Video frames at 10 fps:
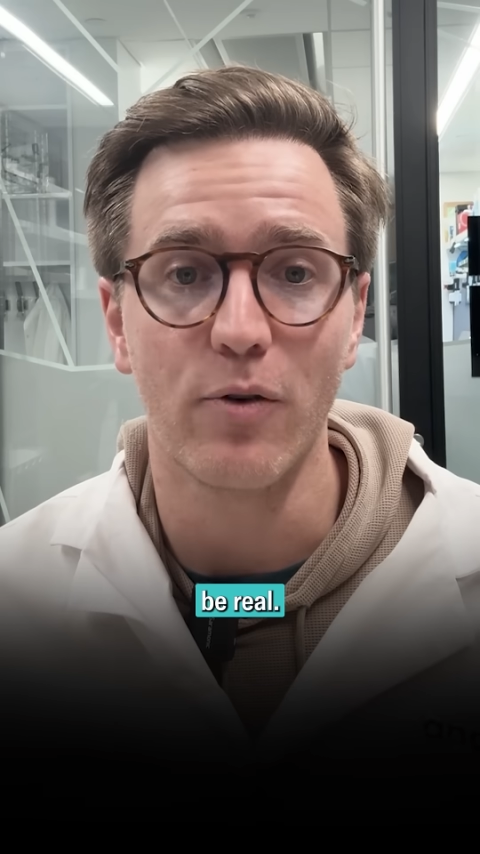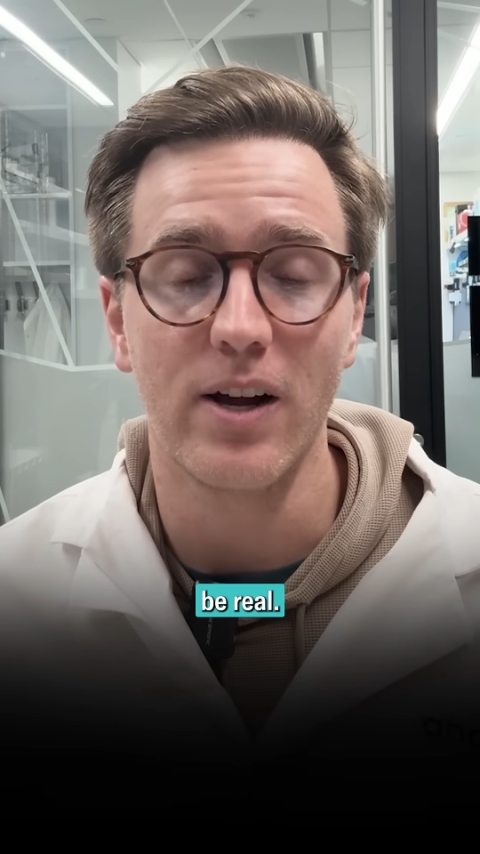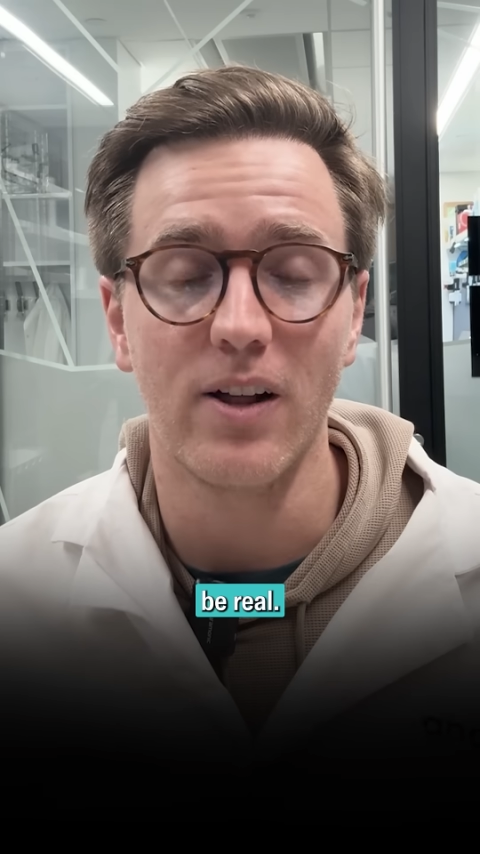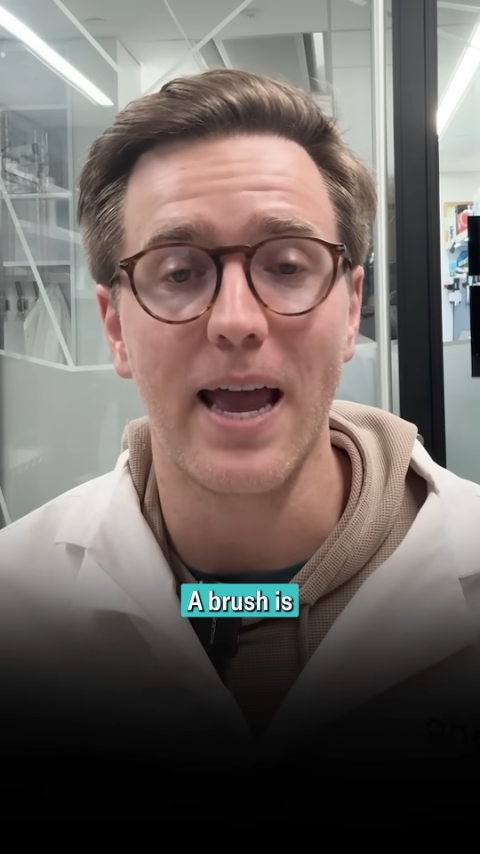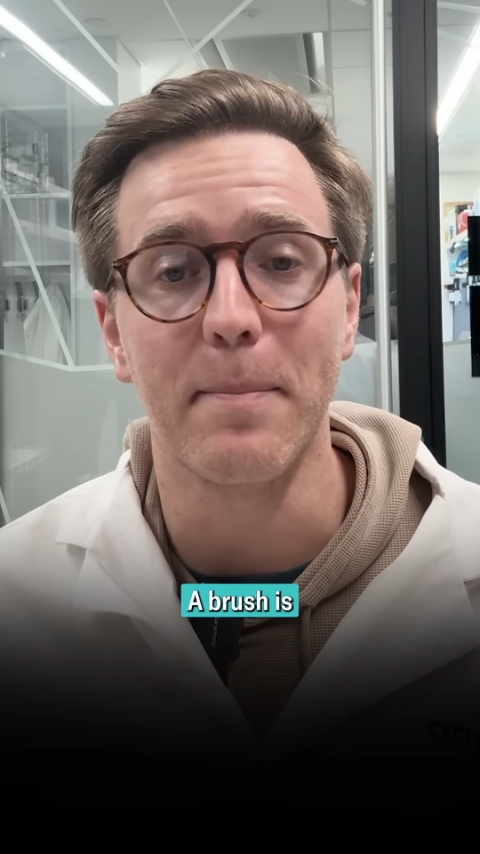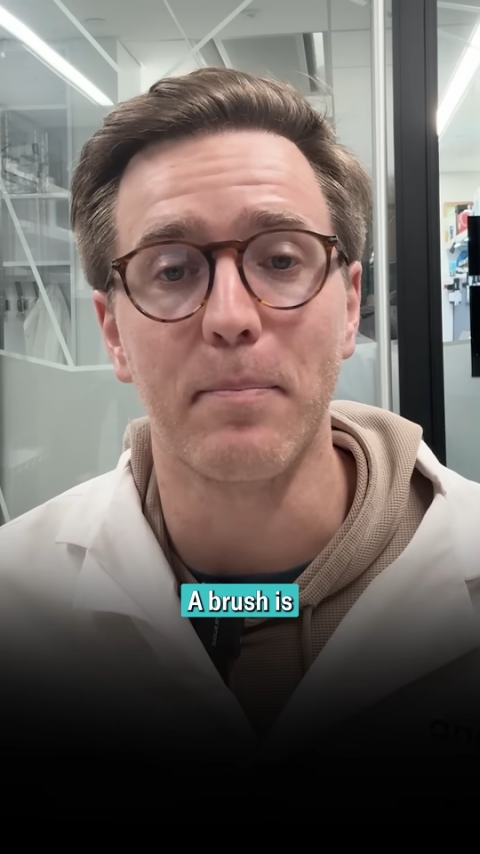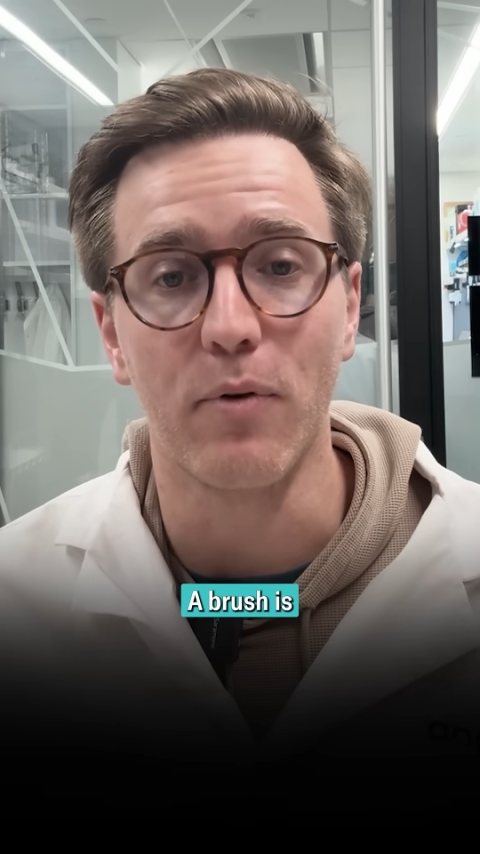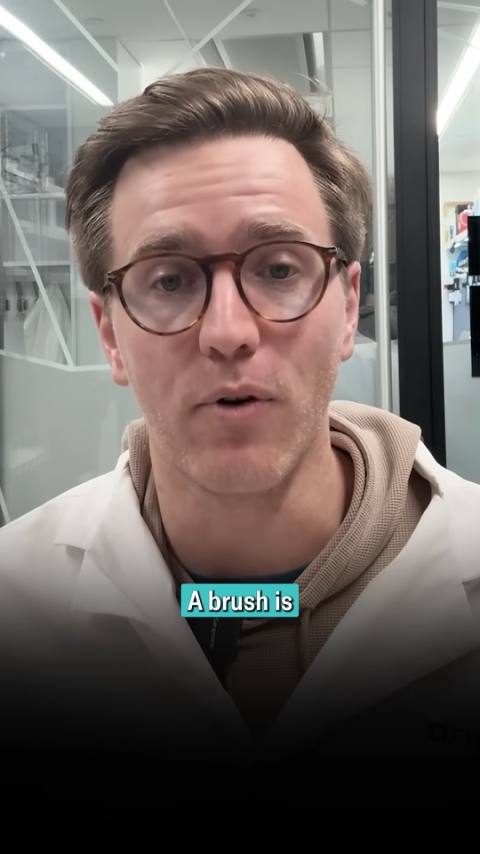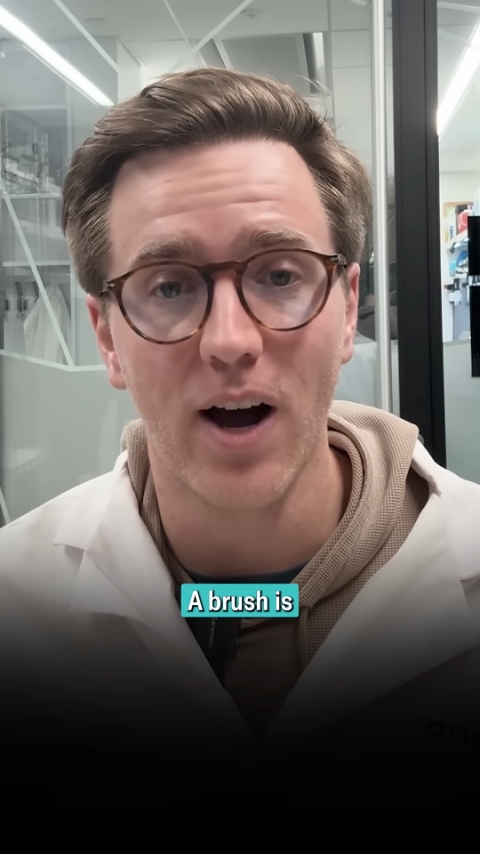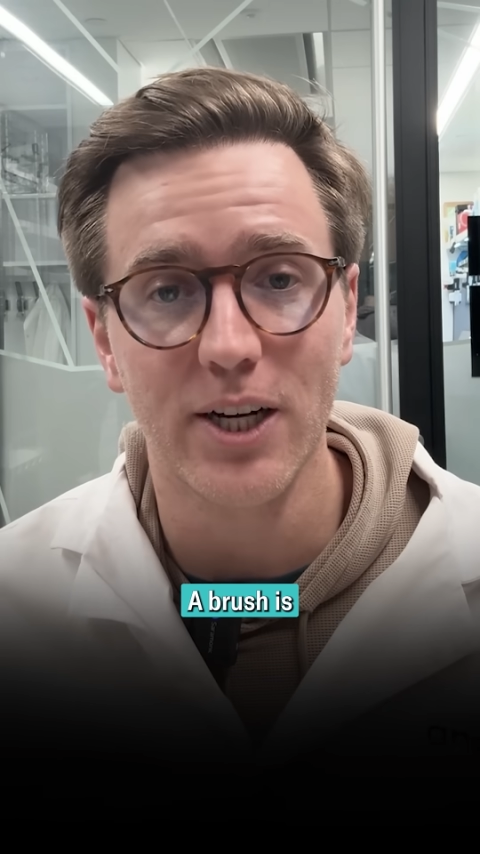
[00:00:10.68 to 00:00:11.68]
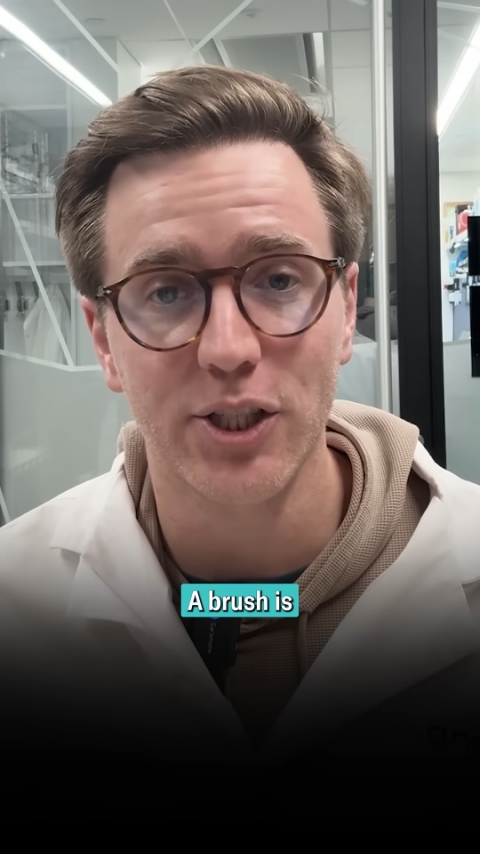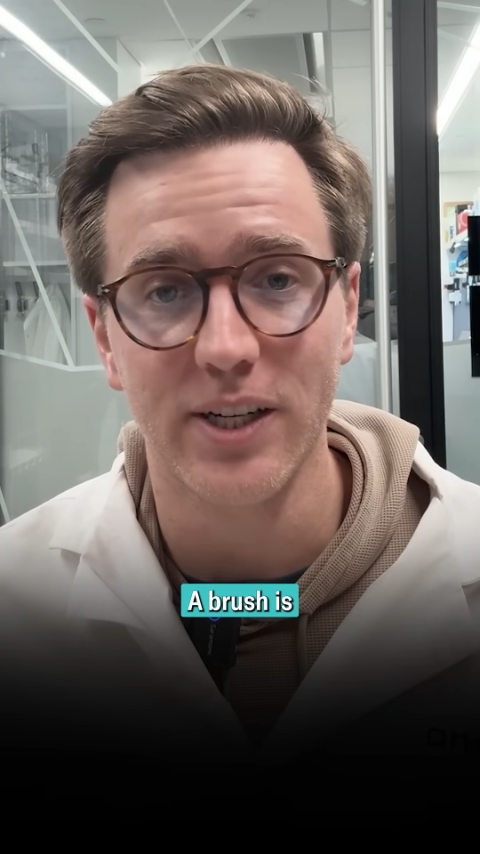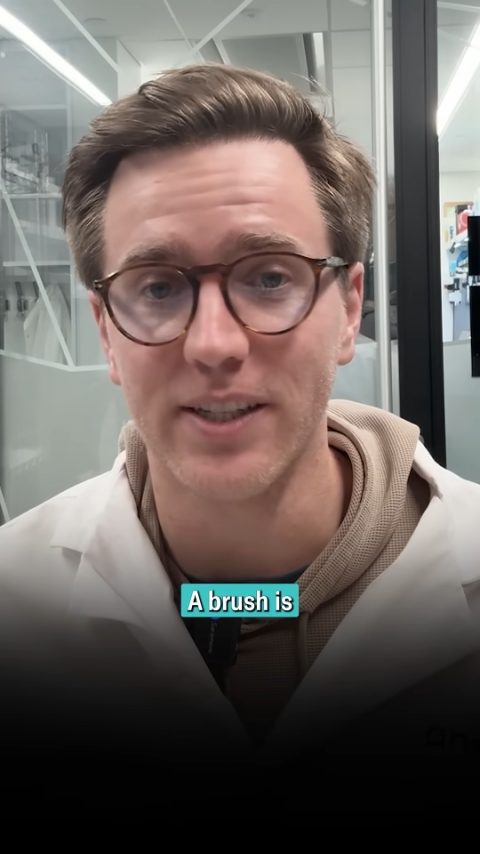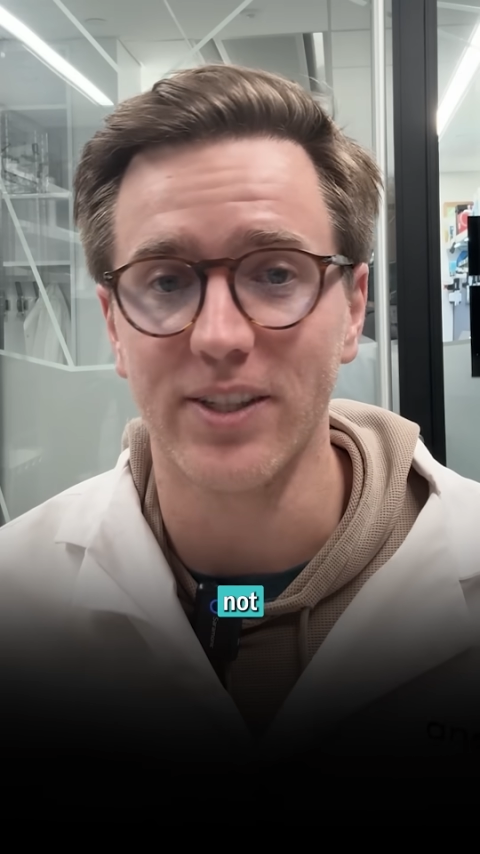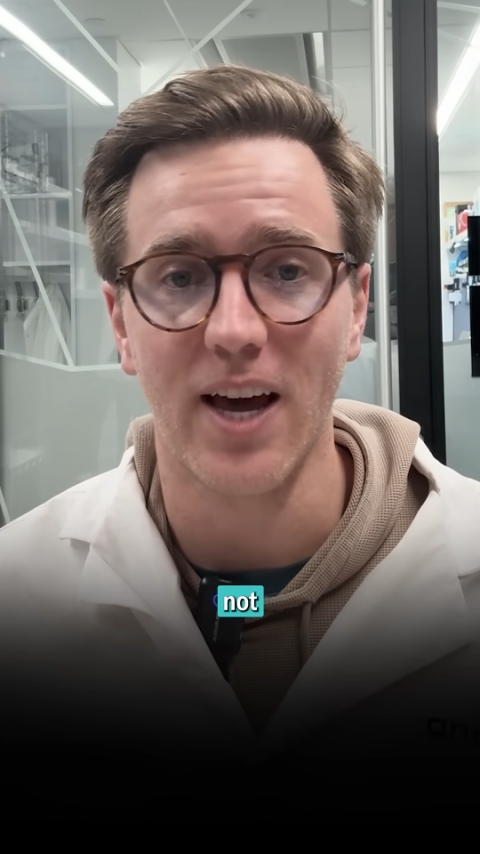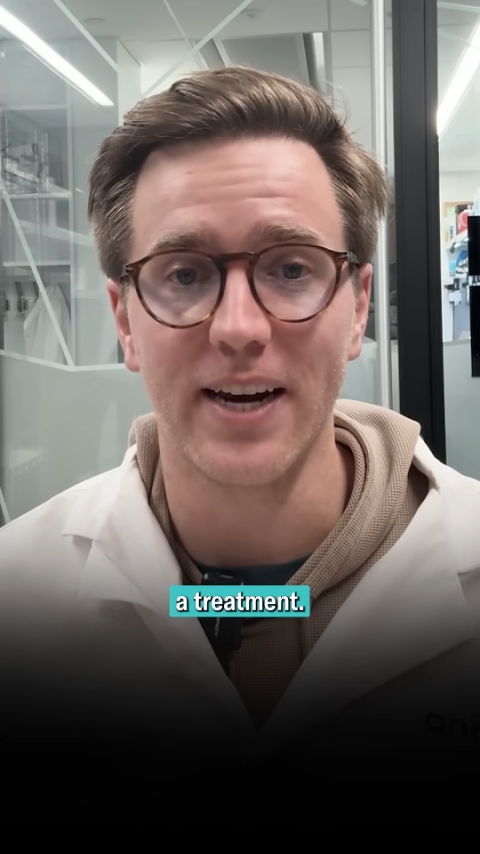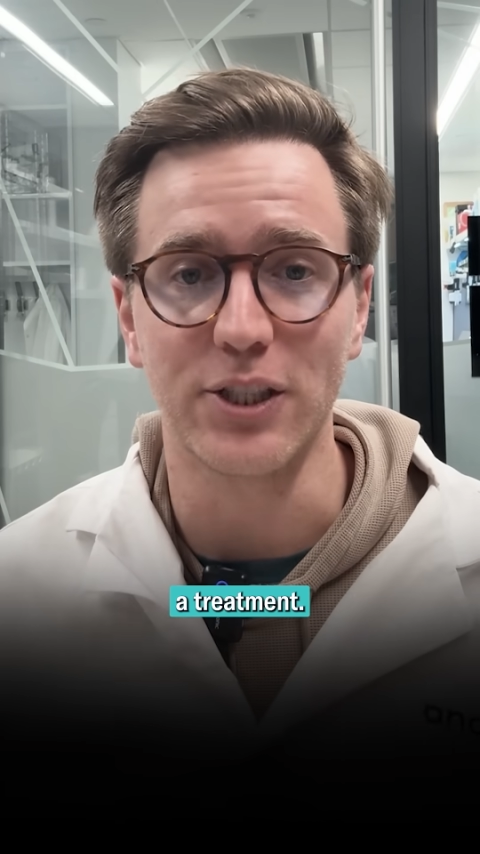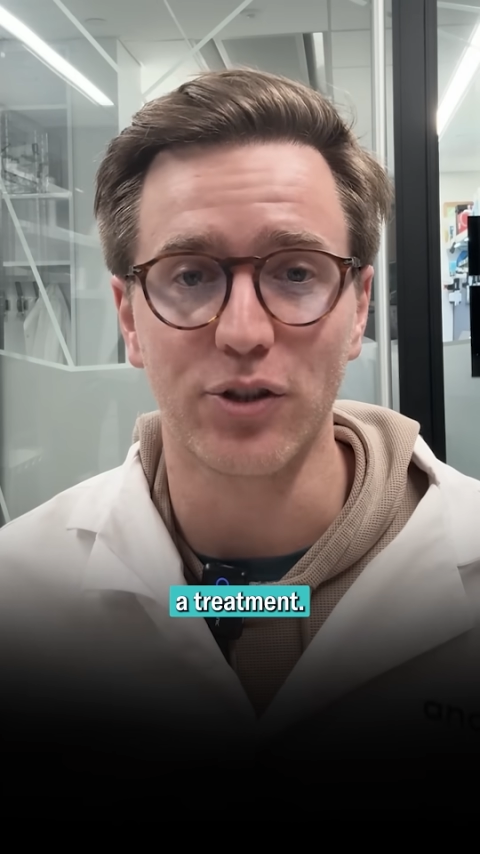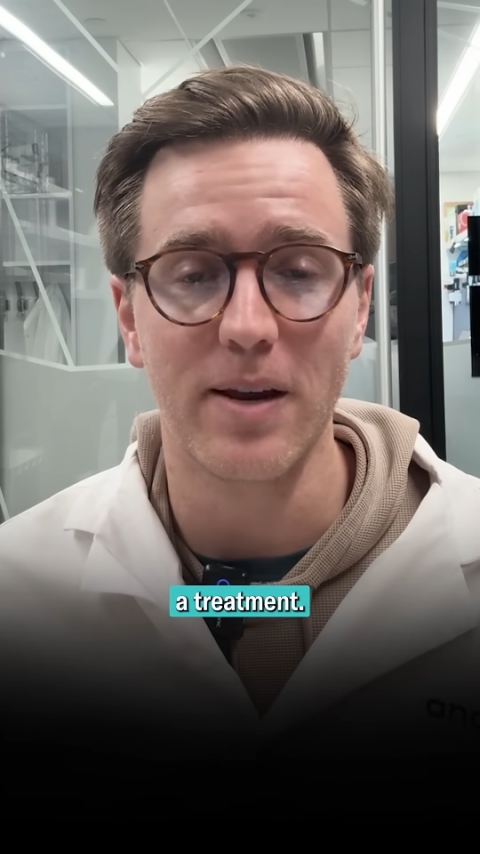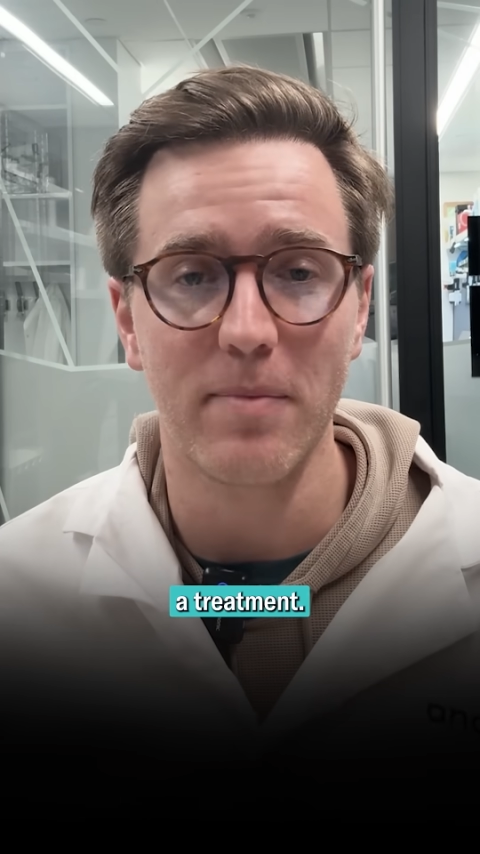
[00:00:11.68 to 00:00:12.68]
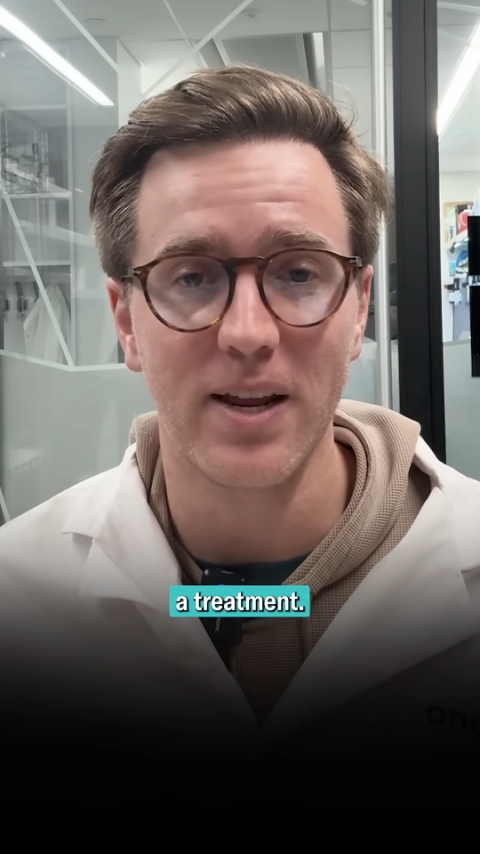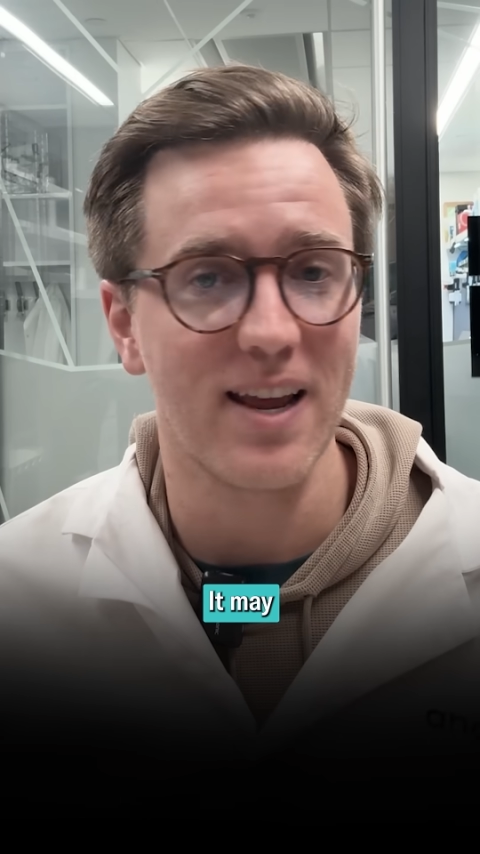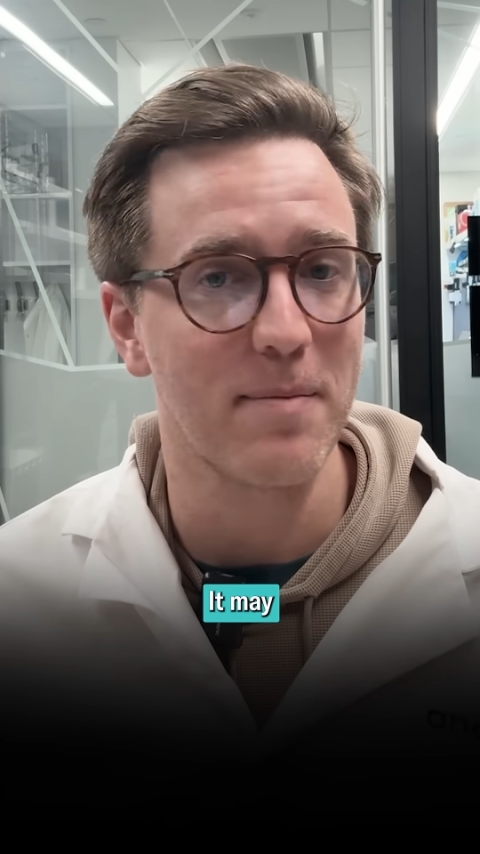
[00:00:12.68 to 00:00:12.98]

real, a brush is not a treatment.